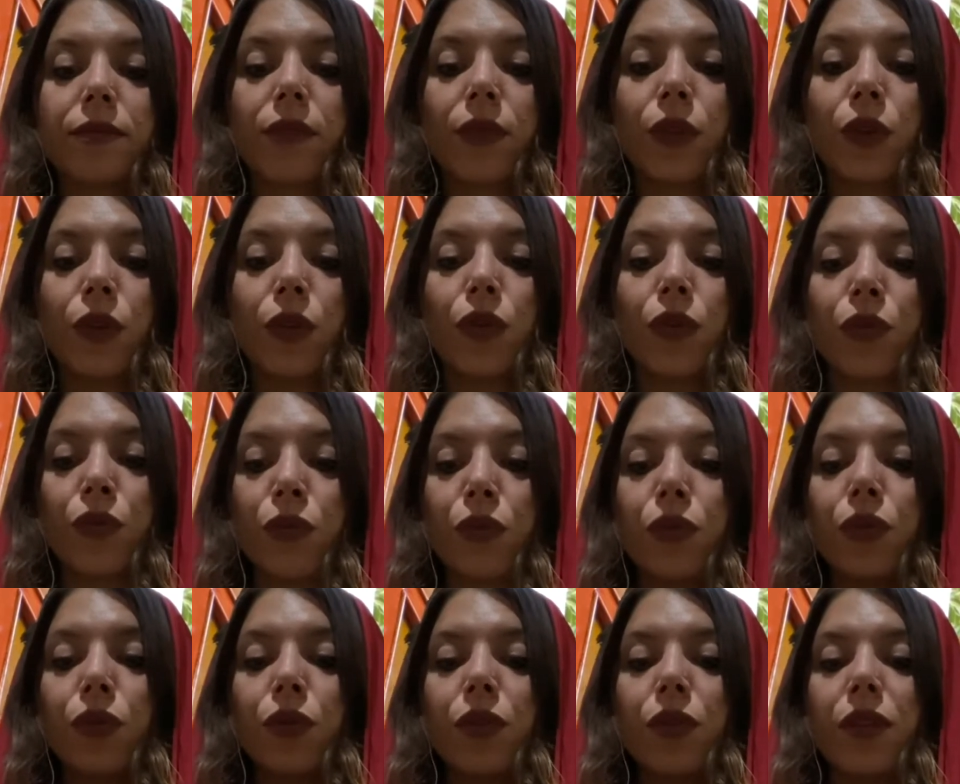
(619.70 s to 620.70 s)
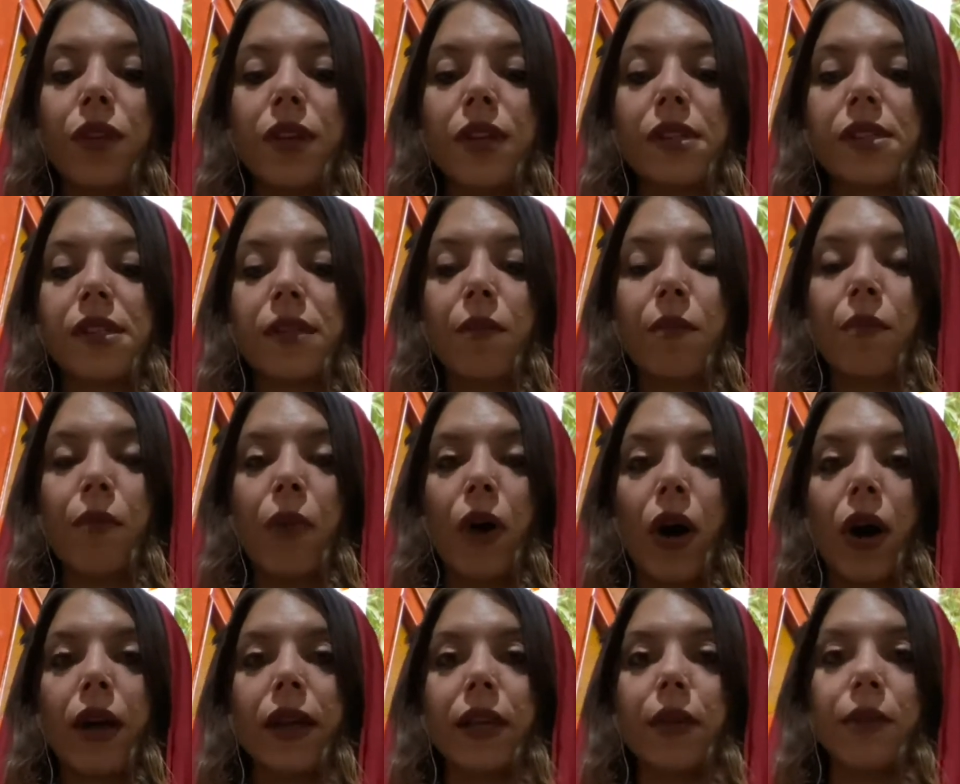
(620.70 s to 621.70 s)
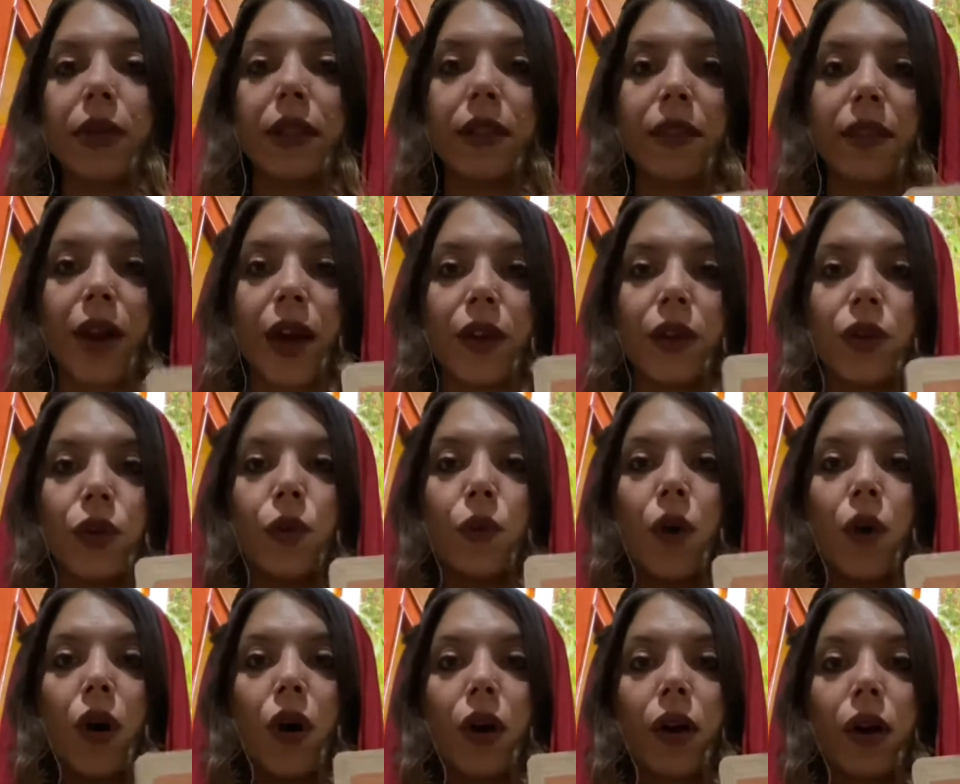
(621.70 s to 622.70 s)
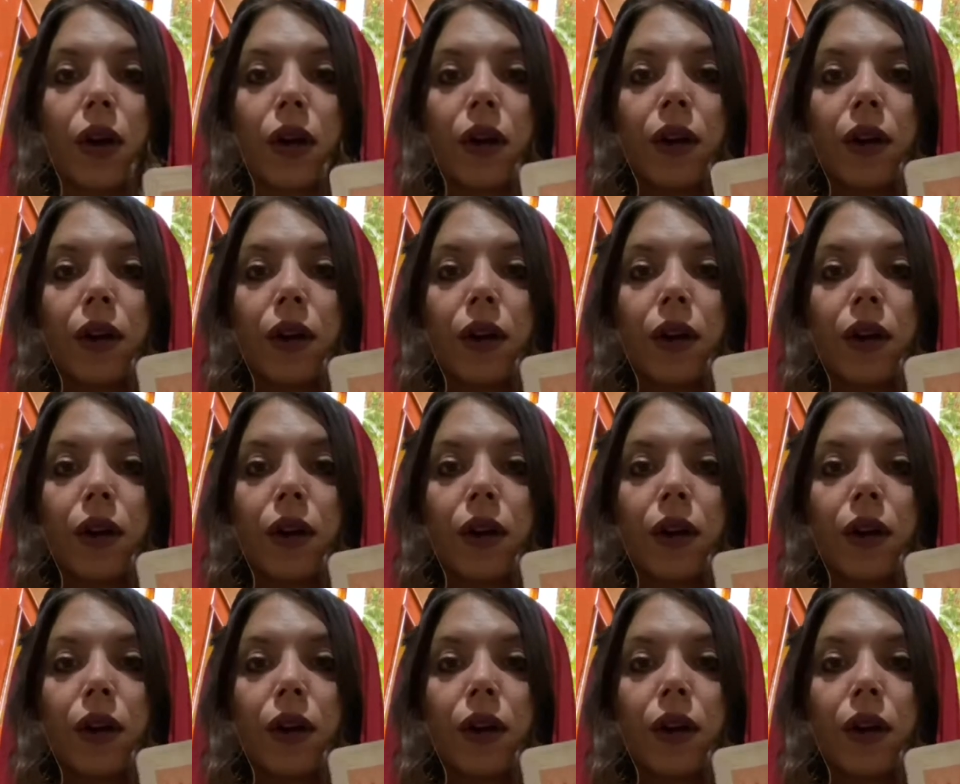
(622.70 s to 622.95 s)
Through this embodiment that you are,